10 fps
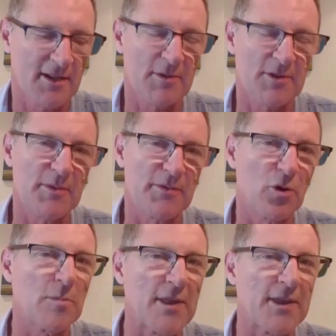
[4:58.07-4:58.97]
I mentioned
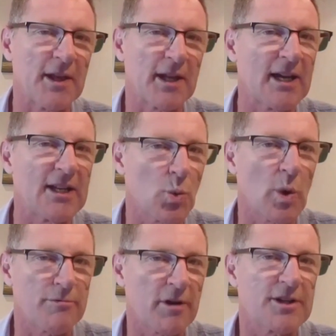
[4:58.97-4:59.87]
before about that
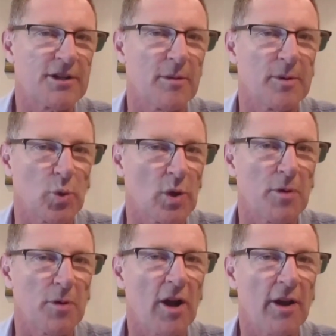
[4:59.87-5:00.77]
8-to-1 ratio
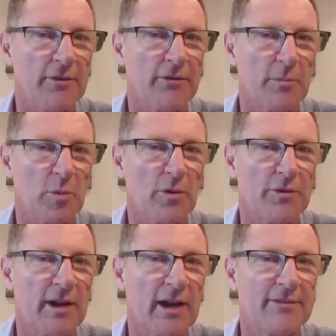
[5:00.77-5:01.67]
between pilots and
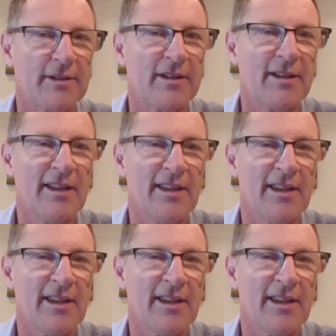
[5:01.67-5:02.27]
support staff, and